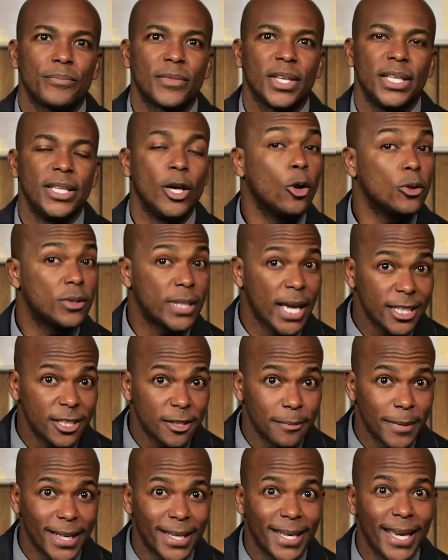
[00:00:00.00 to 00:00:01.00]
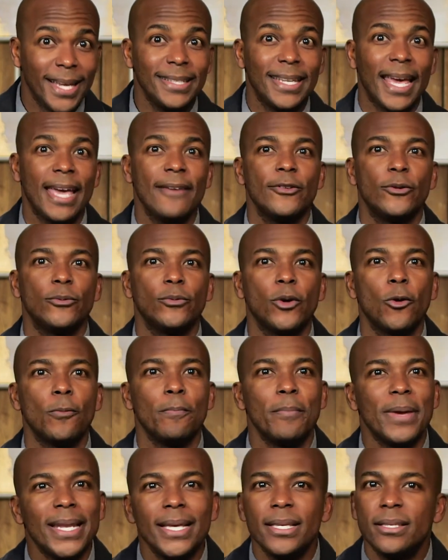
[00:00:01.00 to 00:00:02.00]
In the Old Testament, King David wrote
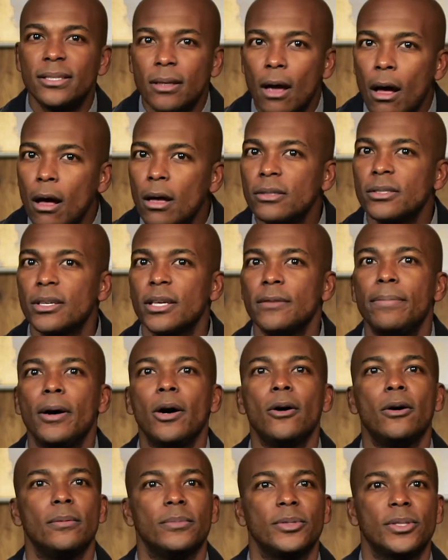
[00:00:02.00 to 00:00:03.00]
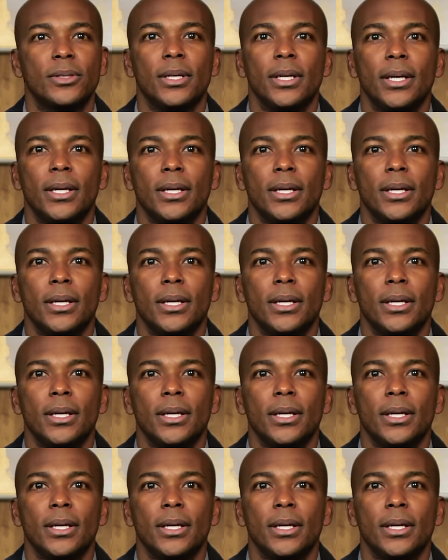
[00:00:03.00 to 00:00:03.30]
many songs and poems.